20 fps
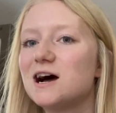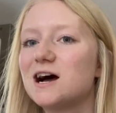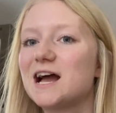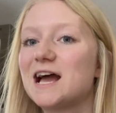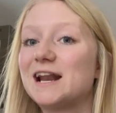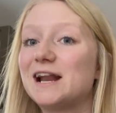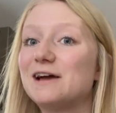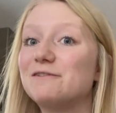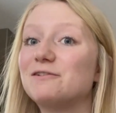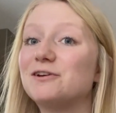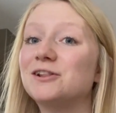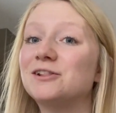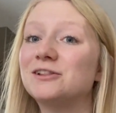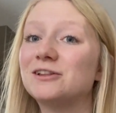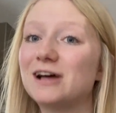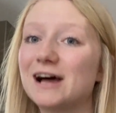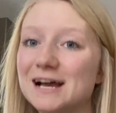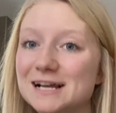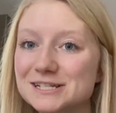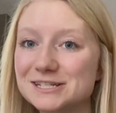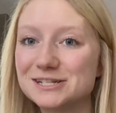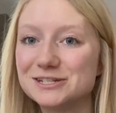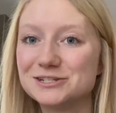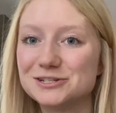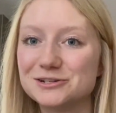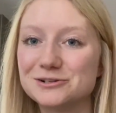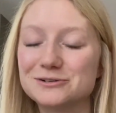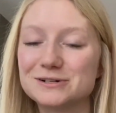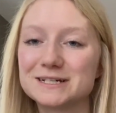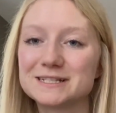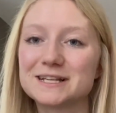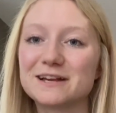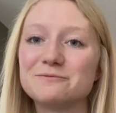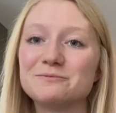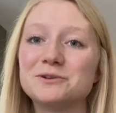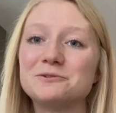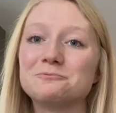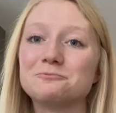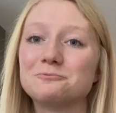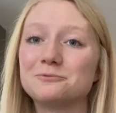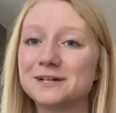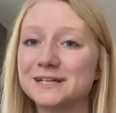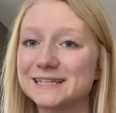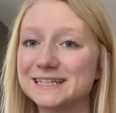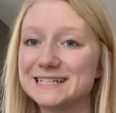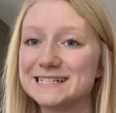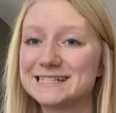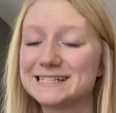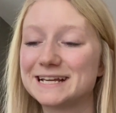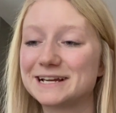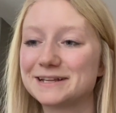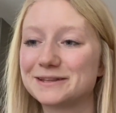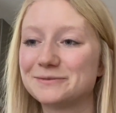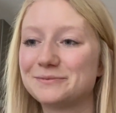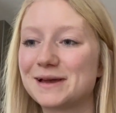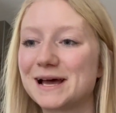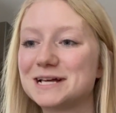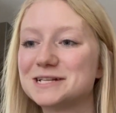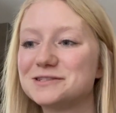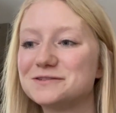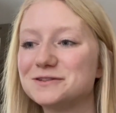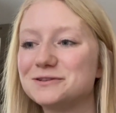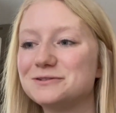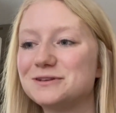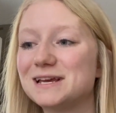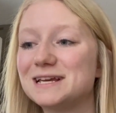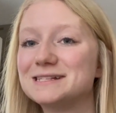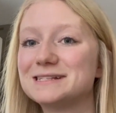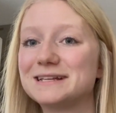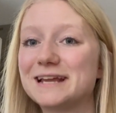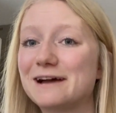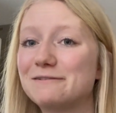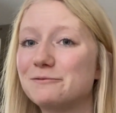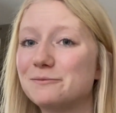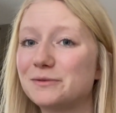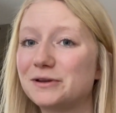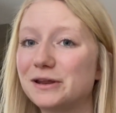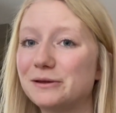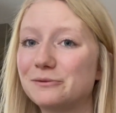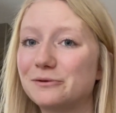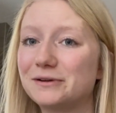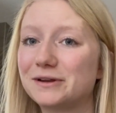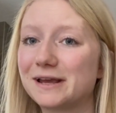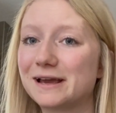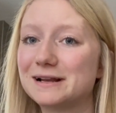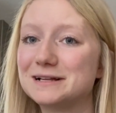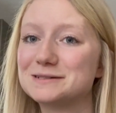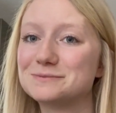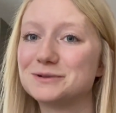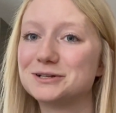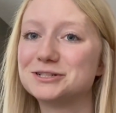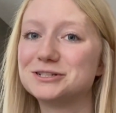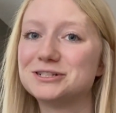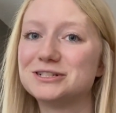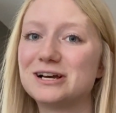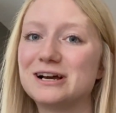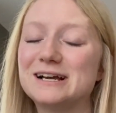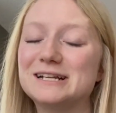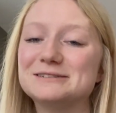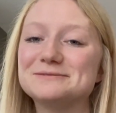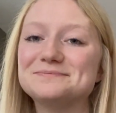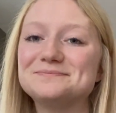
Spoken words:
And I have a lot to do because I've been really sick the past few days and haven't been able to get as much done.